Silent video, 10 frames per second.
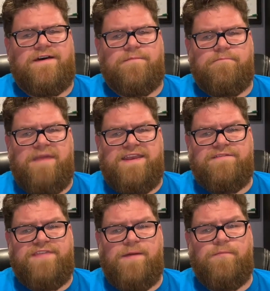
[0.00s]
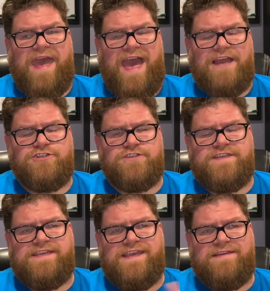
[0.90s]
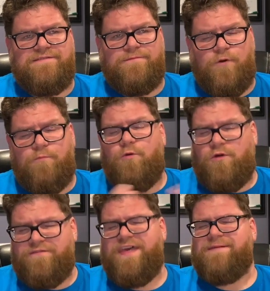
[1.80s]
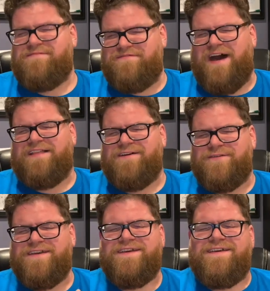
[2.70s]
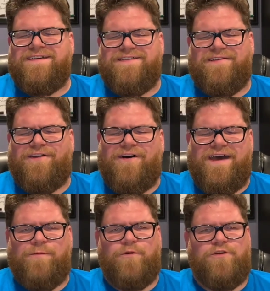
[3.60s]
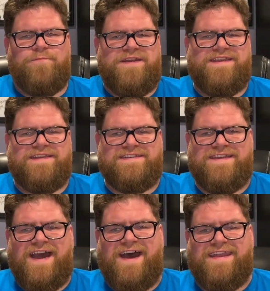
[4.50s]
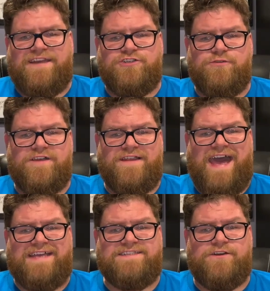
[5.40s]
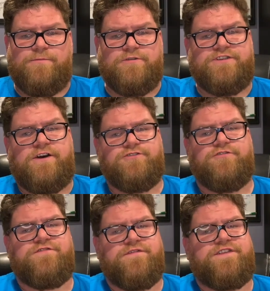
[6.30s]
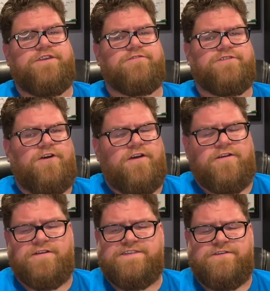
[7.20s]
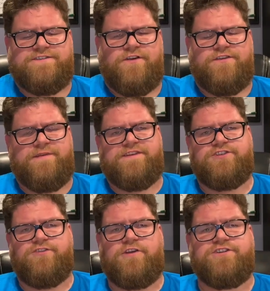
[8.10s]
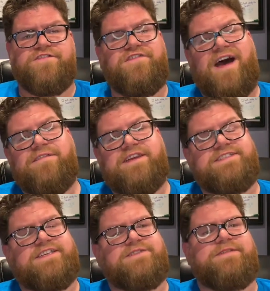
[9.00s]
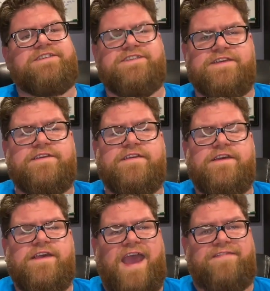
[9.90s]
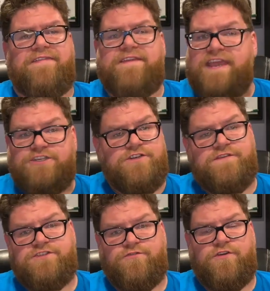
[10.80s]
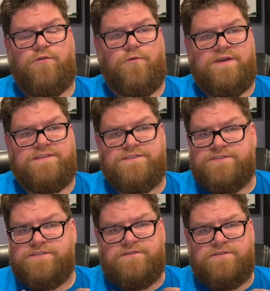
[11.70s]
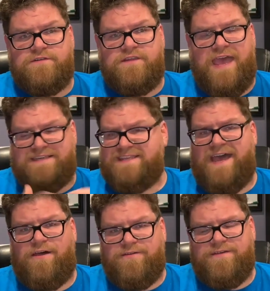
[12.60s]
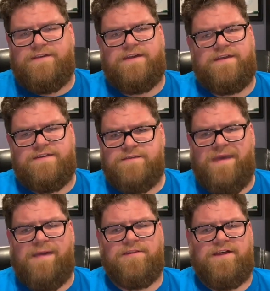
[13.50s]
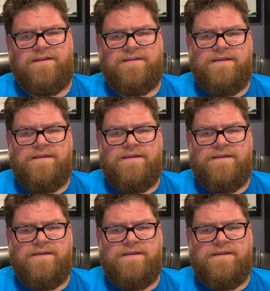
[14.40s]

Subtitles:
many of them actually, well, more of them followed the law and were obedient to God, and Judah lasted almost 150 years longer until its ultimate destruction in 586 BC, and then the nation of Israel was exiled into Babylon.